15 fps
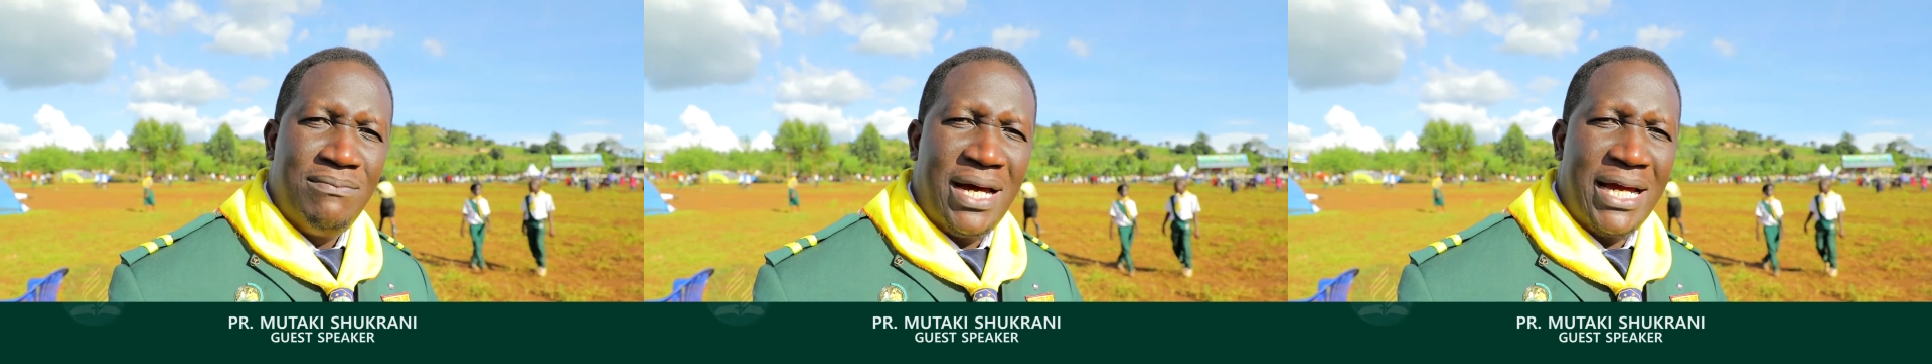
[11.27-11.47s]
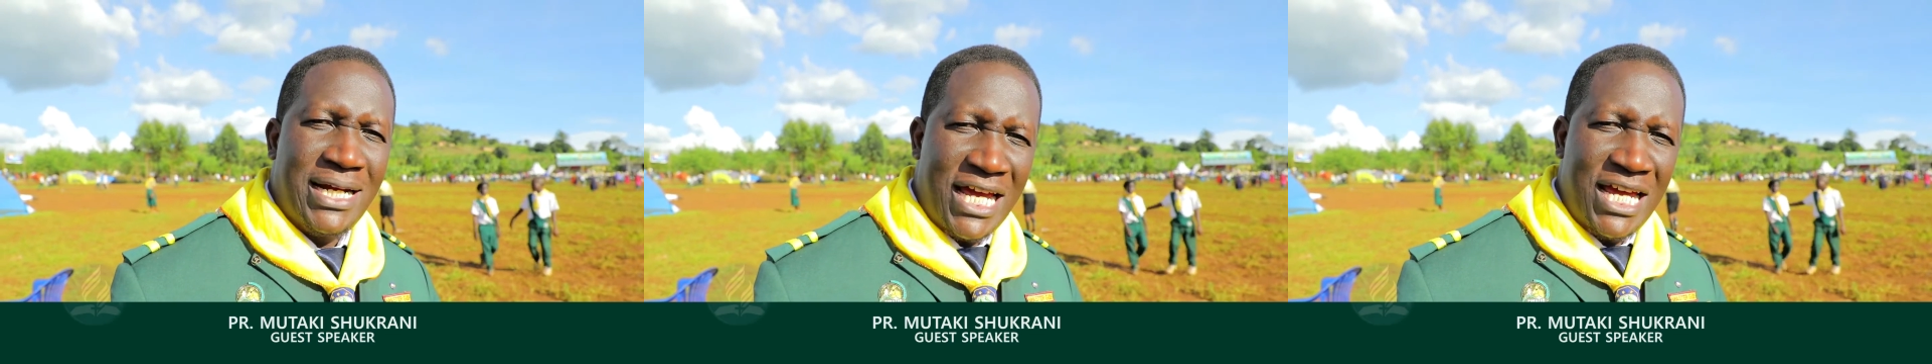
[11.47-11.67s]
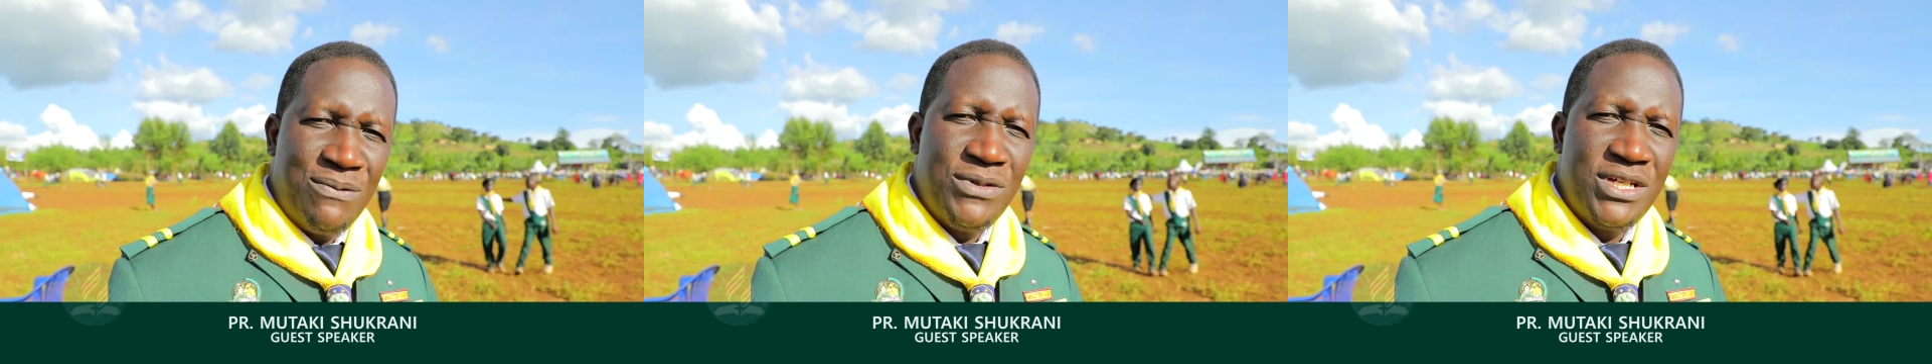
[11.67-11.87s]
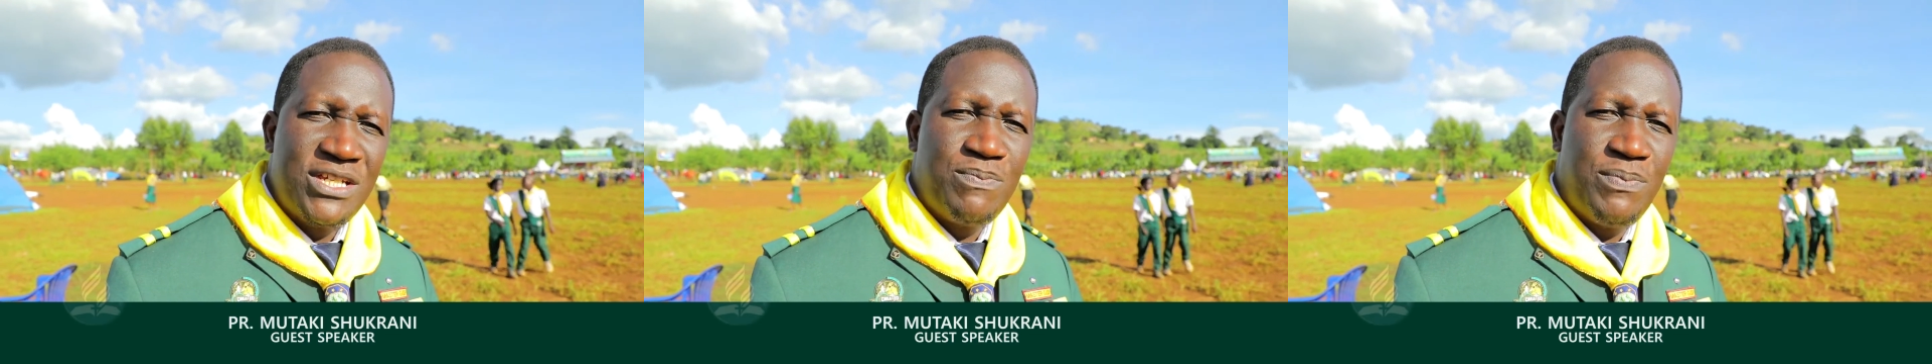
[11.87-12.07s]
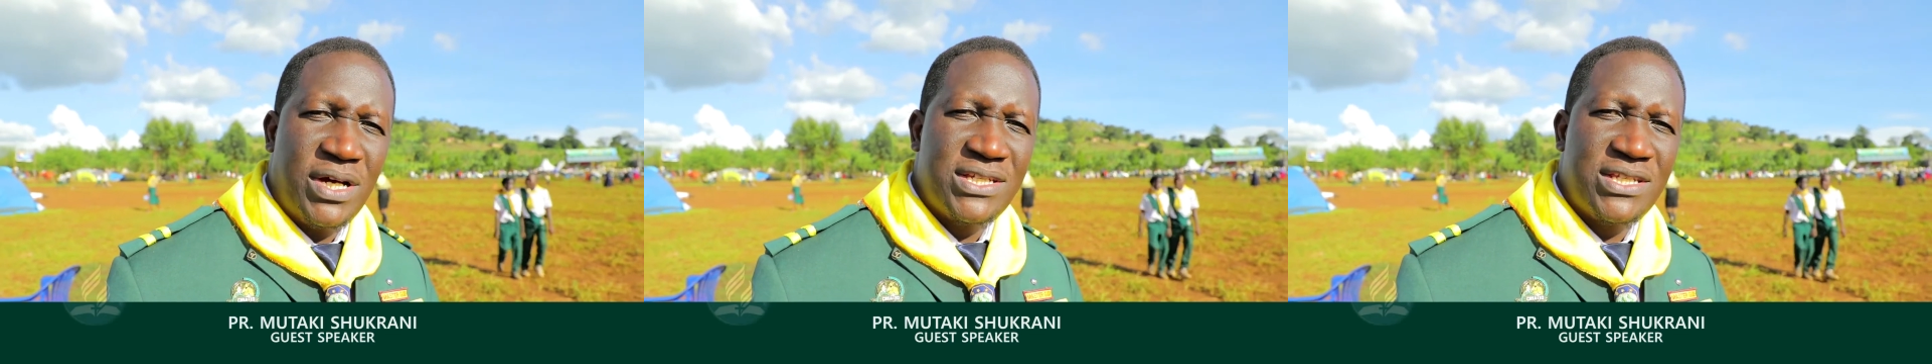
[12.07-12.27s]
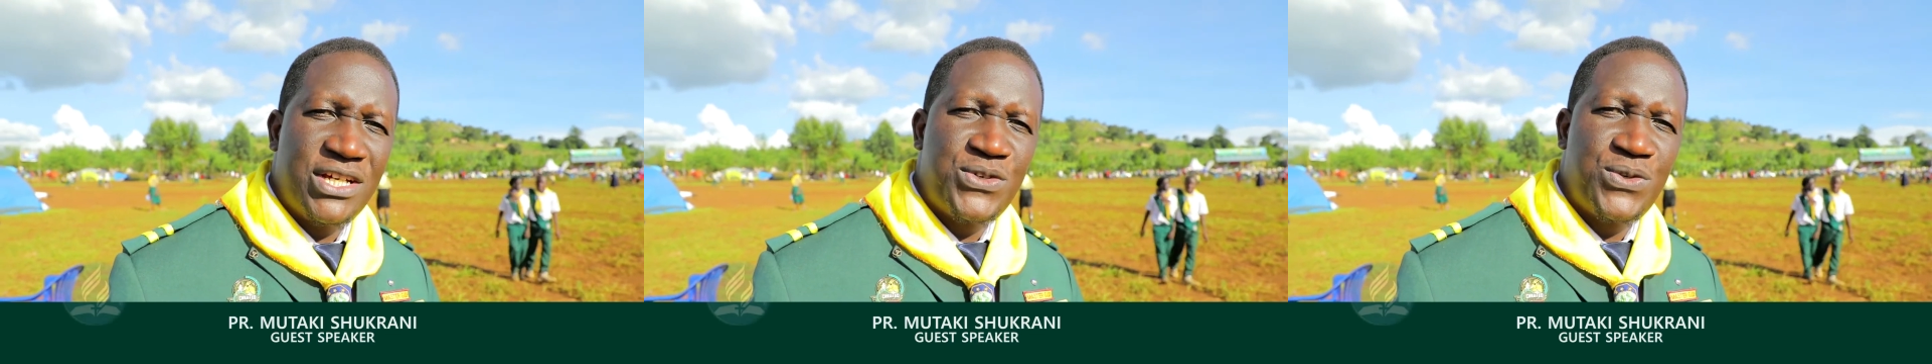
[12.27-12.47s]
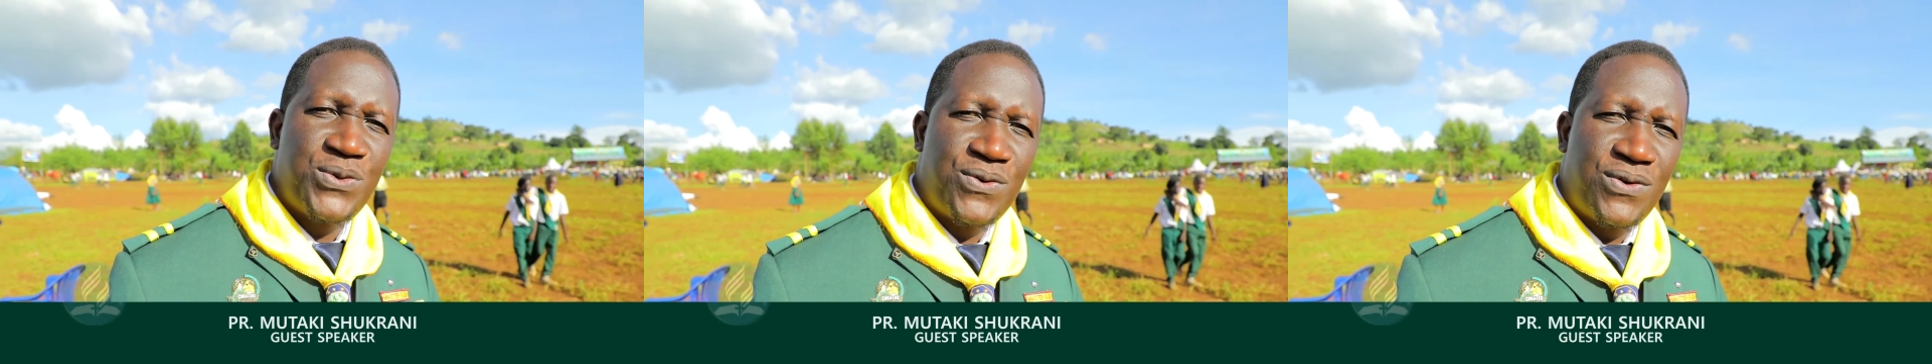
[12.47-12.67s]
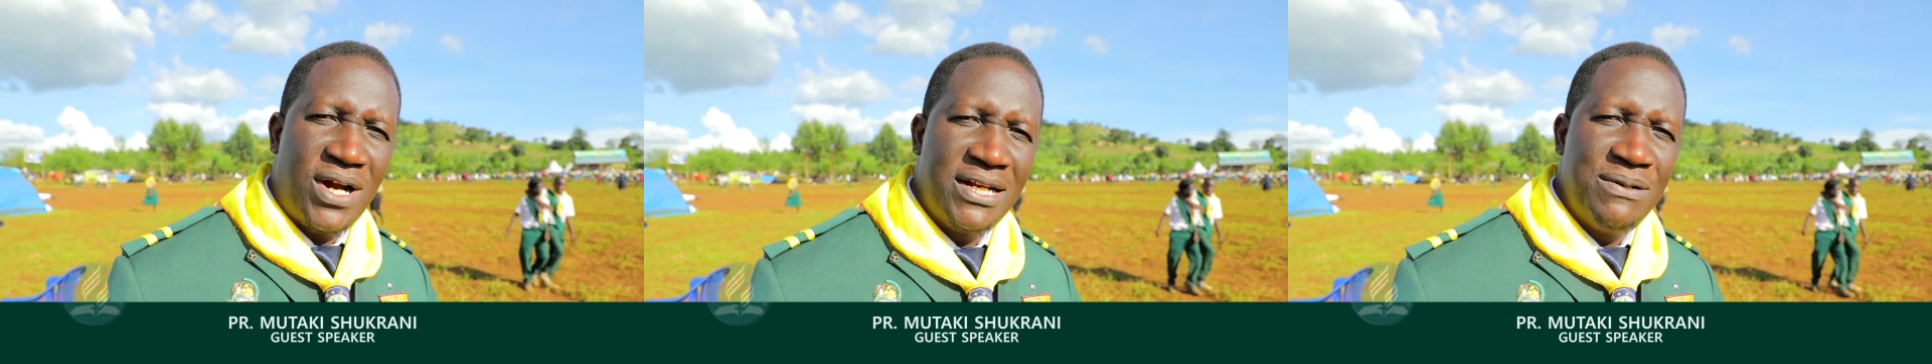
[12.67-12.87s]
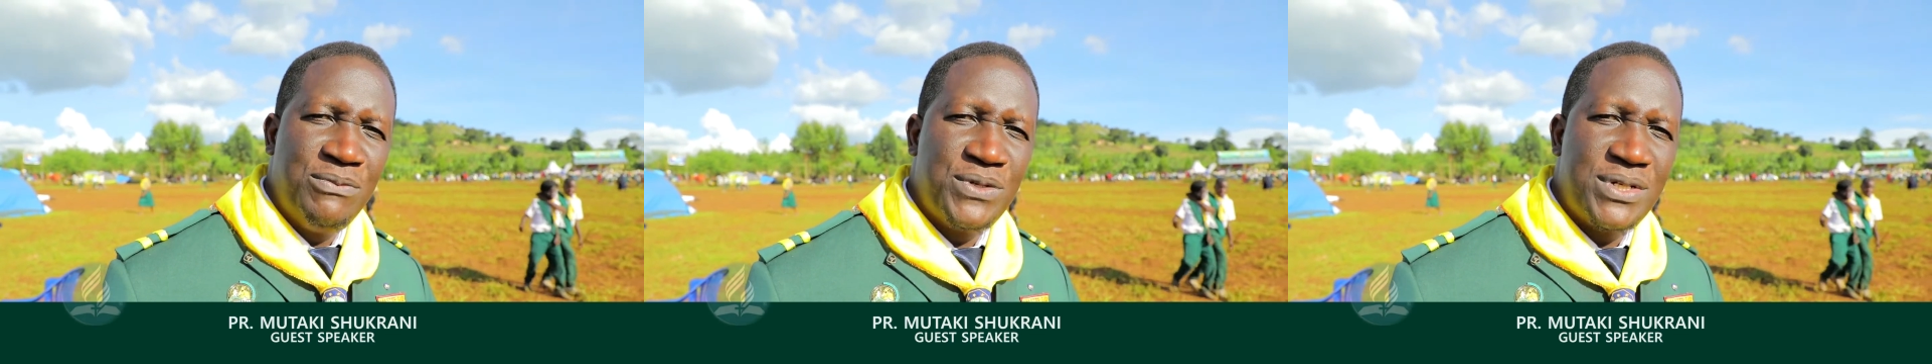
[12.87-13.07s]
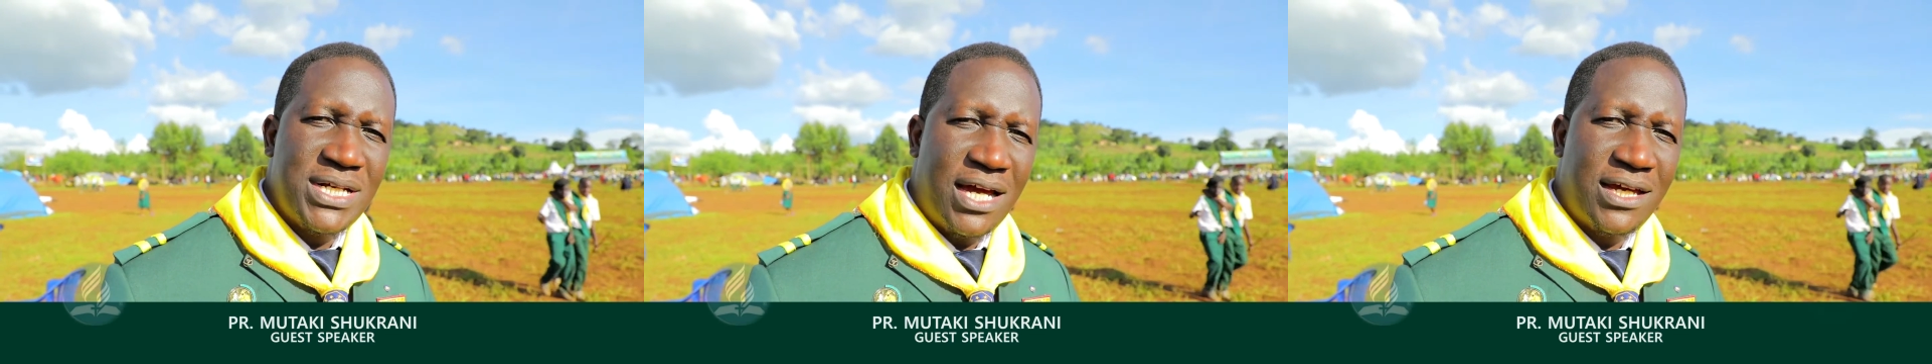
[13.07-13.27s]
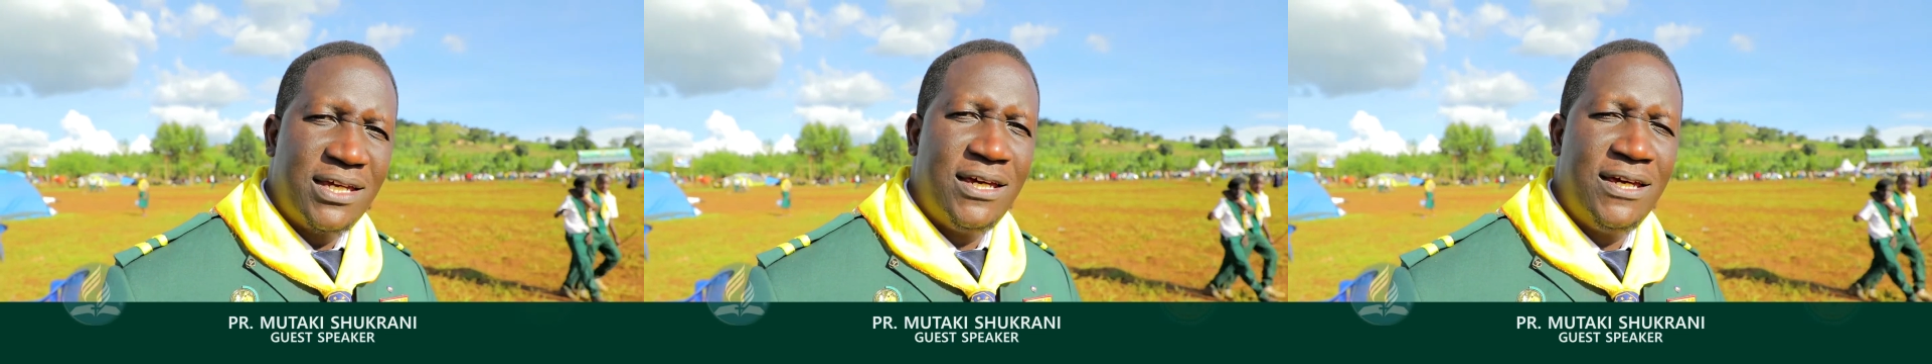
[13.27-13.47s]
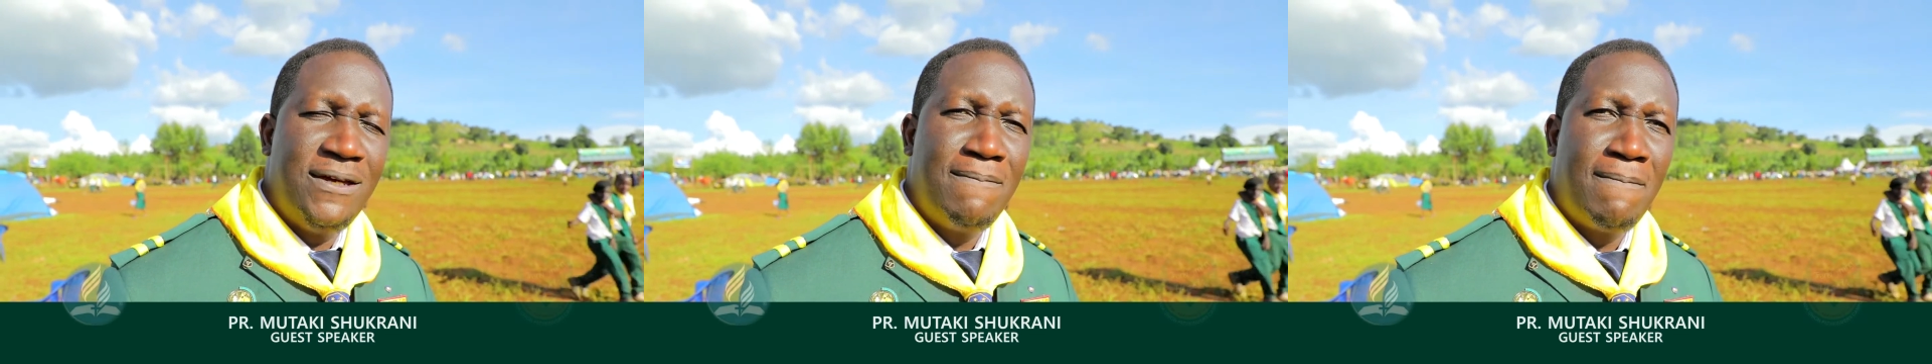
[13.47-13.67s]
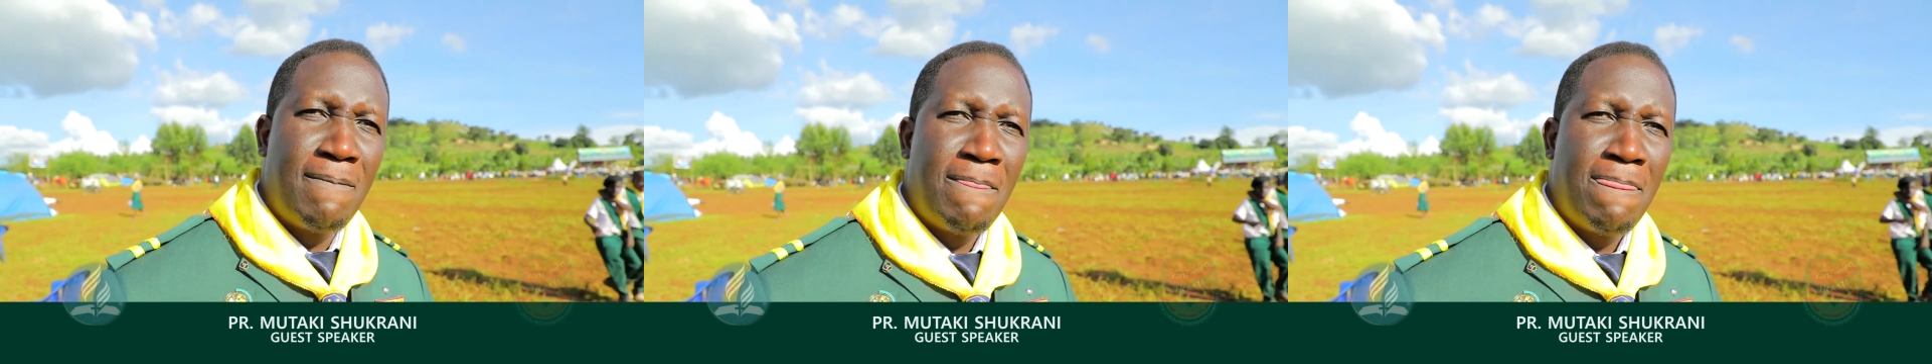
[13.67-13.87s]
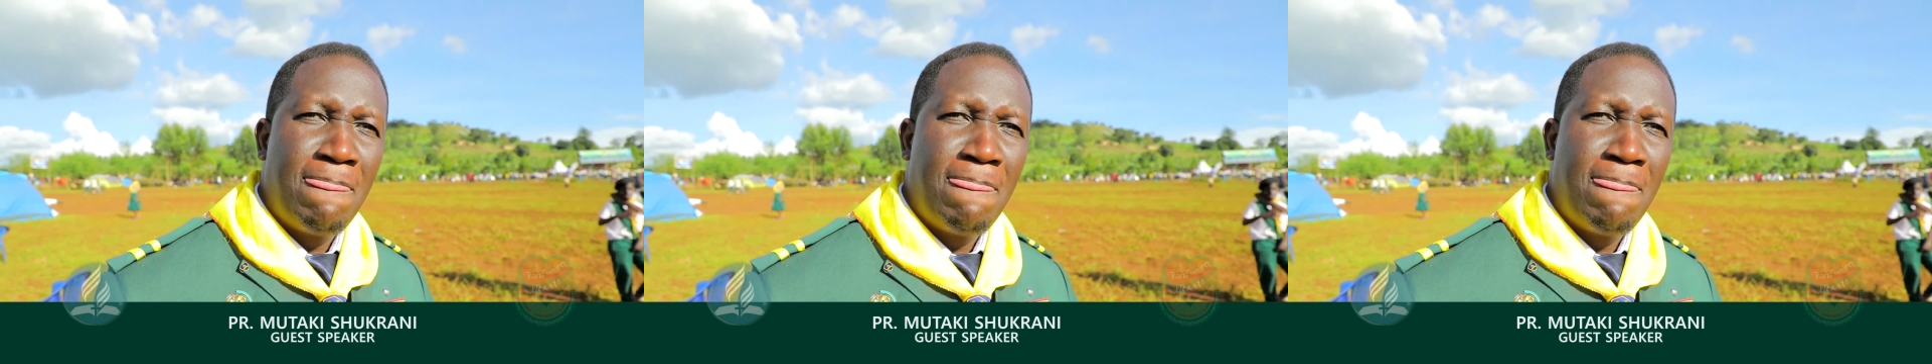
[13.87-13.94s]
My name is Pastor Shukrani Mutaki.